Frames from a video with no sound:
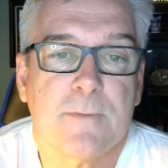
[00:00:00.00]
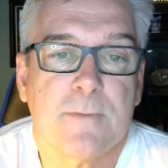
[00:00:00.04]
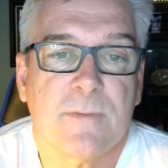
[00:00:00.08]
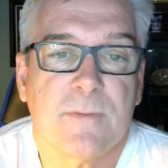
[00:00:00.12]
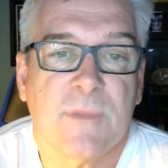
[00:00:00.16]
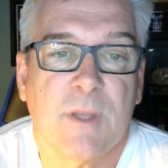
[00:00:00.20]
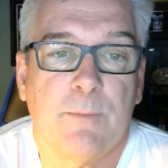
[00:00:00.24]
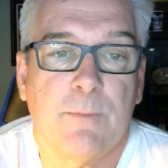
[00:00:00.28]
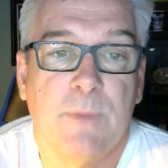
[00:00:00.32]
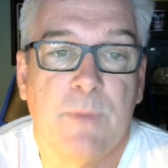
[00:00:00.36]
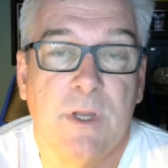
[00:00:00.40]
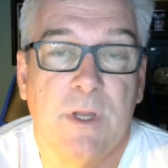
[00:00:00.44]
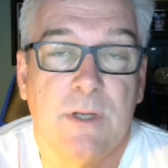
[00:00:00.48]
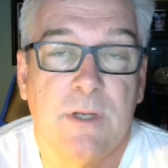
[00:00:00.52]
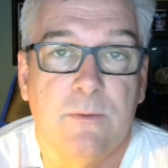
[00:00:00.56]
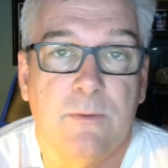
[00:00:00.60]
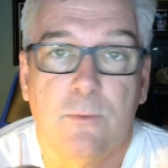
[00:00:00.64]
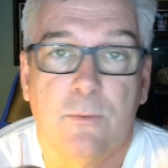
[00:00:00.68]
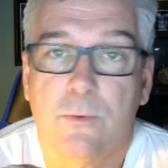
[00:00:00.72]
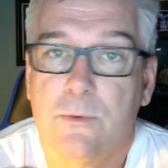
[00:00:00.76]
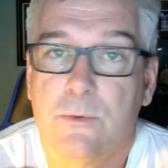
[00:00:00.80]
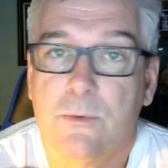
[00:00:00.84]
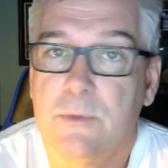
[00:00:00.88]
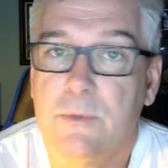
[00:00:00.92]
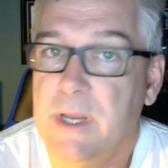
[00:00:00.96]
But
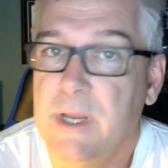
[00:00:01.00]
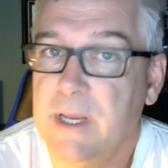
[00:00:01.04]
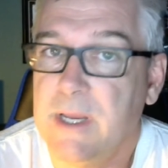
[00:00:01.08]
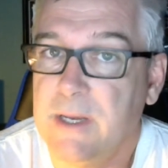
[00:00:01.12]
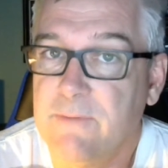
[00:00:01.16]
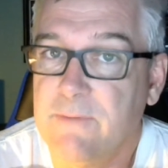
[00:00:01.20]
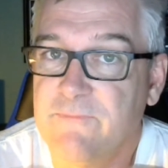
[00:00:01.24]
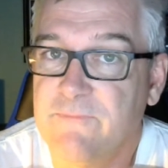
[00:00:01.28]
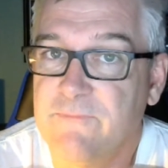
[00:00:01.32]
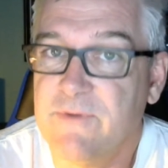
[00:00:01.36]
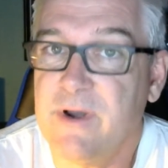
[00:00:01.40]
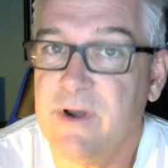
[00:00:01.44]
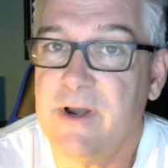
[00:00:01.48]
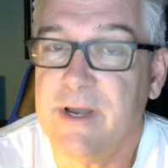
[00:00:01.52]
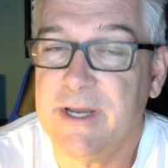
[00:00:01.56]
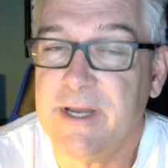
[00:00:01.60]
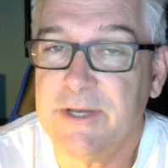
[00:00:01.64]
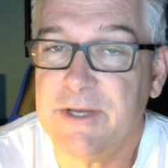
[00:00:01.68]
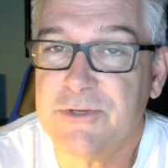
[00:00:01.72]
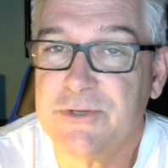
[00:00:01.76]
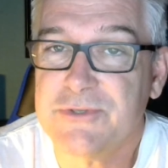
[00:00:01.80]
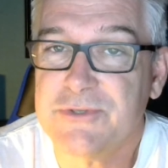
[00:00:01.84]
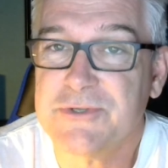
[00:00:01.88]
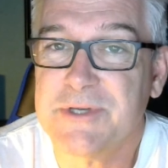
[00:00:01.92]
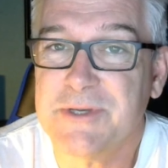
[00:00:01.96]
very
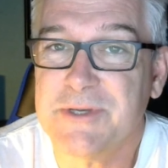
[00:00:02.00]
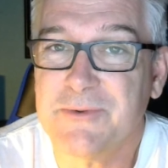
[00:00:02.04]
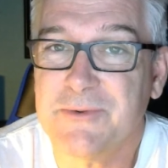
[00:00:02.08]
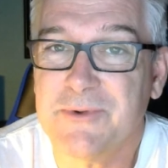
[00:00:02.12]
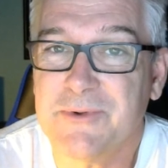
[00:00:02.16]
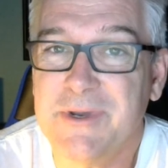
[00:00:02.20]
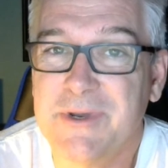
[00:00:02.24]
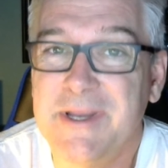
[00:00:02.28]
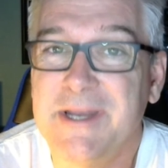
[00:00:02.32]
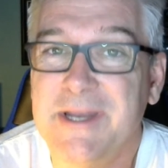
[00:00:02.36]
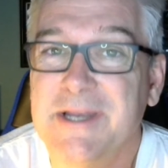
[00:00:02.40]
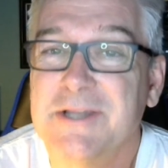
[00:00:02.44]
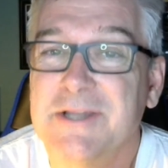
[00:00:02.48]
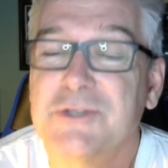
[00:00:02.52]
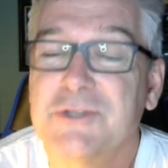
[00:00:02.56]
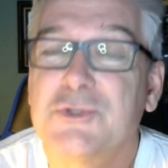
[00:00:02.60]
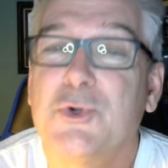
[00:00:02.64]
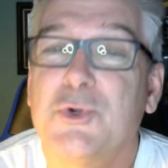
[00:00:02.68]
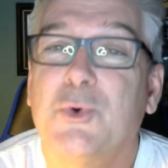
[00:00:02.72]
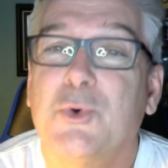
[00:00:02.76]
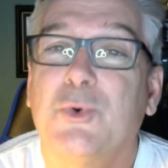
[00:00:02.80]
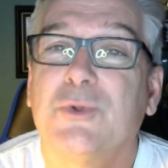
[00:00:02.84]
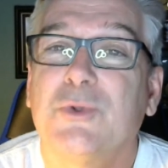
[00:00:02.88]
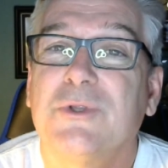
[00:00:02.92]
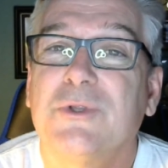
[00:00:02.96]
interesting read, and it's
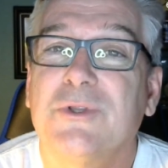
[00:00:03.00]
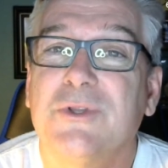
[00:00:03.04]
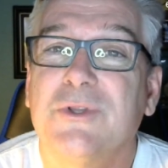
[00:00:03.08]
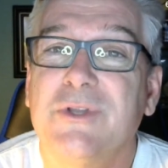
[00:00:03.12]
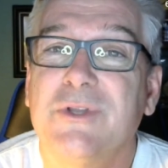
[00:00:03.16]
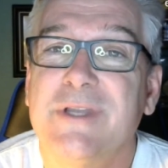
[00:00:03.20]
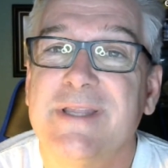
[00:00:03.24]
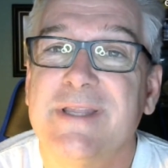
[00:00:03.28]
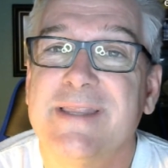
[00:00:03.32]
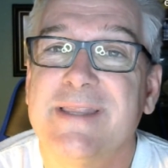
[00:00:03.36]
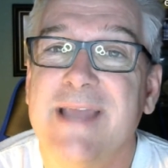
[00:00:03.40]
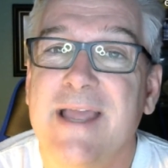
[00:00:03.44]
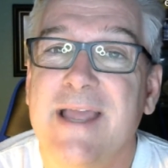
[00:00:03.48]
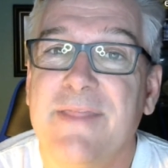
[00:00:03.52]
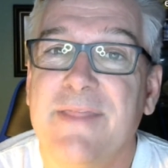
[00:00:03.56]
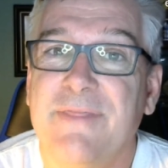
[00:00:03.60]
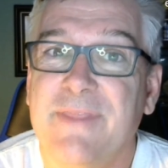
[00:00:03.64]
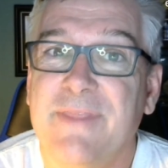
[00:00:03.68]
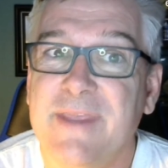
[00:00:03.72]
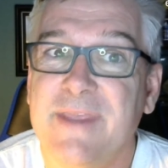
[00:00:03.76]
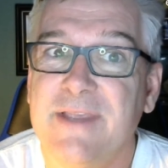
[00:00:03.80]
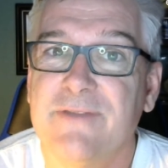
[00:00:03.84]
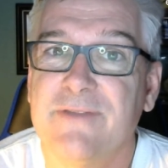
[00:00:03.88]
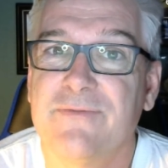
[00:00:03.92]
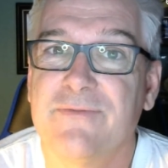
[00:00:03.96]
cool to look at that and
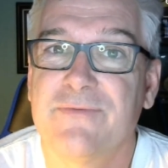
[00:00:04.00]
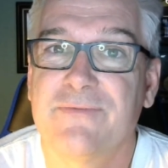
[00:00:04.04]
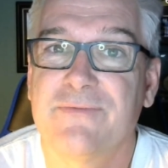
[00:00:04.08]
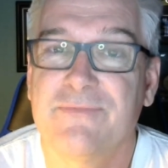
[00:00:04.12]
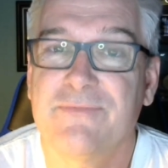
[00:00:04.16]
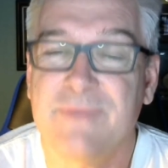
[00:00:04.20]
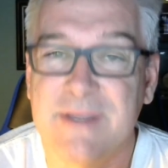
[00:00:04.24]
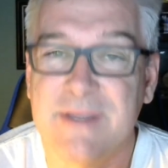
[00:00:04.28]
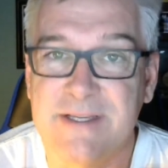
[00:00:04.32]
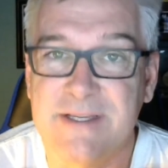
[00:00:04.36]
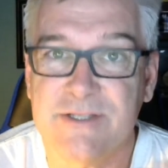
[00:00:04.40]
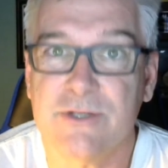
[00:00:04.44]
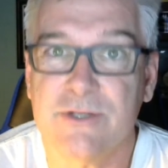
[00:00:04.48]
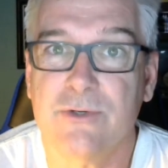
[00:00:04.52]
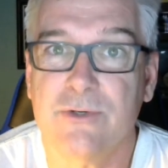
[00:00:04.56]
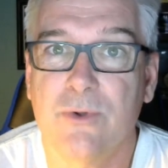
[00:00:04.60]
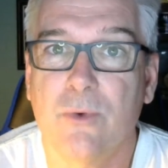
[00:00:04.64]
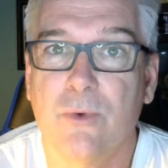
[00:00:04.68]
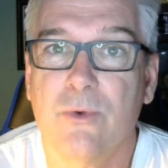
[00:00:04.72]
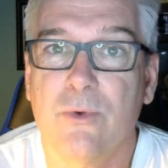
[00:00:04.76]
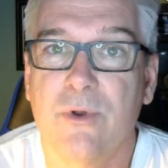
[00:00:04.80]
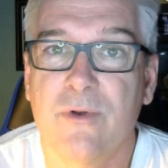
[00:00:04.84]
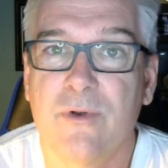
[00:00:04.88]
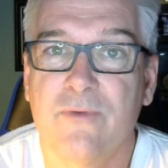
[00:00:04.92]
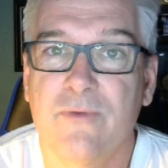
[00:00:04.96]
think of things that are
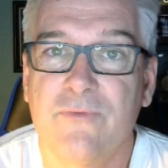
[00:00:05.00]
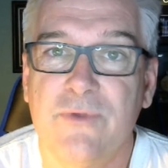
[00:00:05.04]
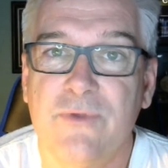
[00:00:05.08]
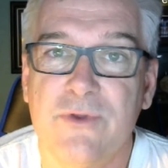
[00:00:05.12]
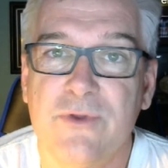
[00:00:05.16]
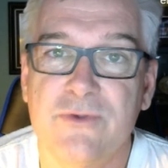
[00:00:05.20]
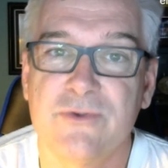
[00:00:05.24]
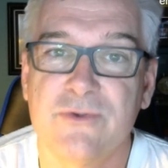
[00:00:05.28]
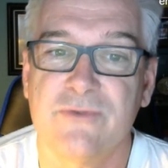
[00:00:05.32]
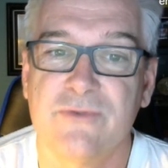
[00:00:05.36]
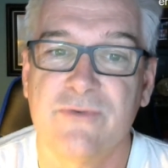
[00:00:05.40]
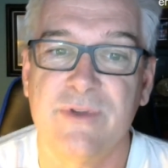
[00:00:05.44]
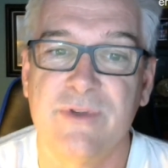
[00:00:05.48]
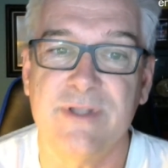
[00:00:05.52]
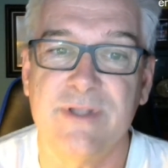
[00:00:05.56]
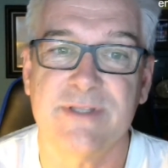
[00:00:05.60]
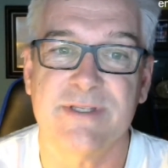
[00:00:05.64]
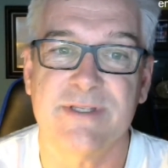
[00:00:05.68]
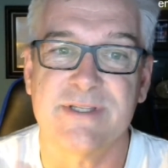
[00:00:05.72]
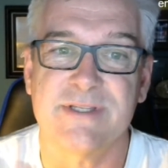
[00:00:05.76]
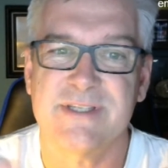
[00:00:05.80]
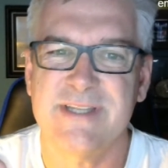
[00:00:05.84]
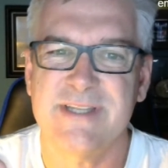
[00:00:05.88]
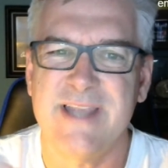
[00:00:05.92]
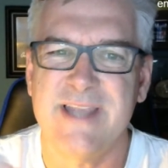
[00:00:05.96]
going on in future events
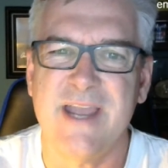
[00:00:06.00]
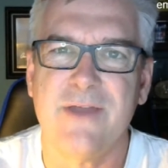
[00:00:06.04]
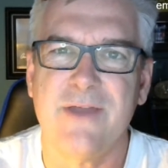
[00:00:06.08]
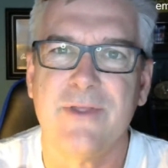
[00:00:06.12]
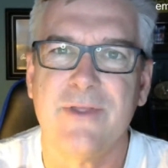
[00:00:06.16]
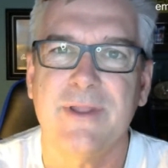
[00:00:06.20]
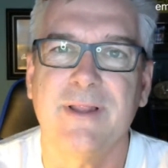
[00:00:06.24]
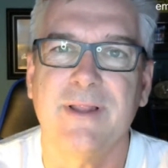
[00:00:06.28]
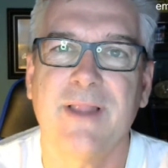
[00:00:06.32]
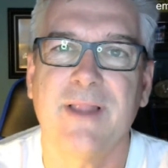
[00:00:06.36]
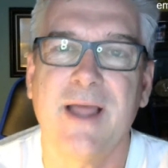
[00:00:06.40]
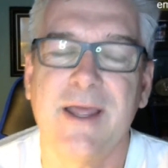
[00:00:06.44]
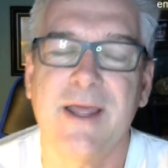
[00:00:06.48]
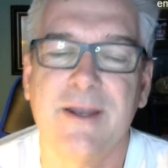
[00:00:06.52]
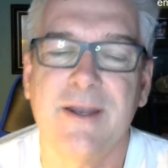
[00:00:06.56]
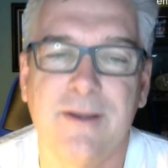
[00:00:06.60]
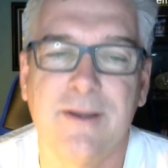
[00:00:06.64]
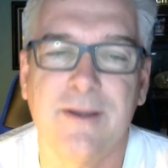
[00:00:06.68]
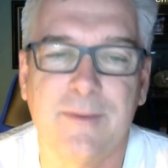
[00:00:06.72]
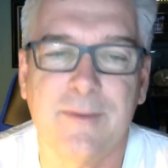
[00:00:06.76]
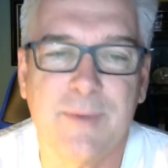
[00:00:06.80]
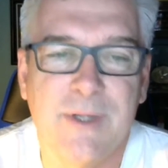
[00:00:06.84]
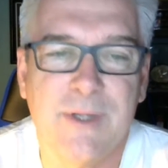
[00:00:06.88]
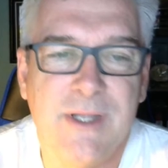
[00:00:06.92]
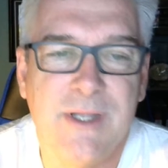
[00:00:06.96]
and see how they line
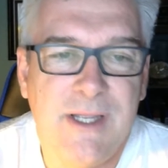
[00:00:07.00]
up.